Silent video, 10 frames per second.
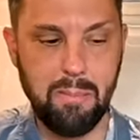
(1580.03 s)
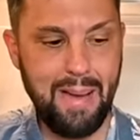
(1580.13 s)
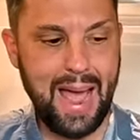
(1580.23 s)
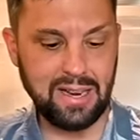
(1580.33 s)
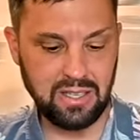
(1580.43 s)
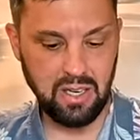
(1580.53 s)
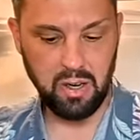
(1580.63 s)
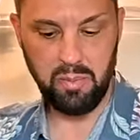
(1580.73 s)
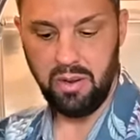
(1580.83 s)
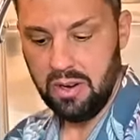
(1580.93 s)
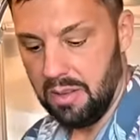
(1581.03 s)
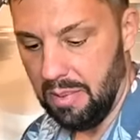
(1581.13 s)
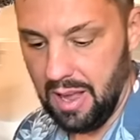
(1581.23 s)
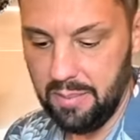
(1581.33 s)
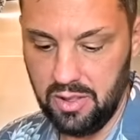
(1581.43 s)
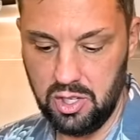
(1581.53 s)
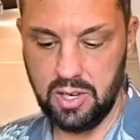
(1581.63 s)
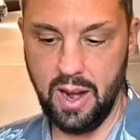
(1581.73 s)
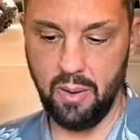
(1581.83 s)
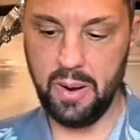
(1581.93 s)
mats that you can put in the bottom of the
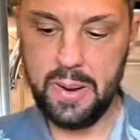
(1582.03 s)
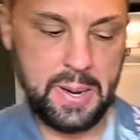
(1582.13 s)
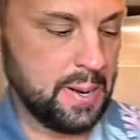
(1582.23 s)
shower.